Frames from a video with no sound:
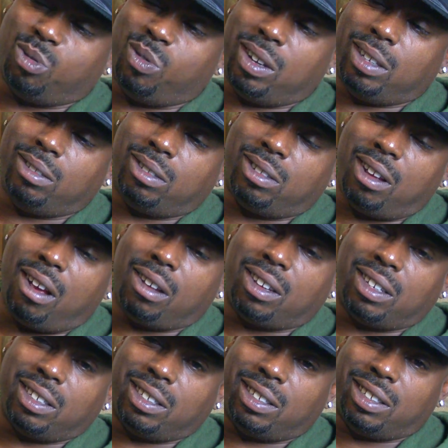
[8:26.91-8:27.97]
when you're
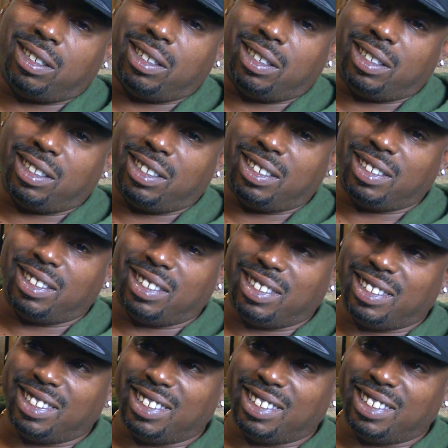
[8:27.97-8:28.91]
talking shit.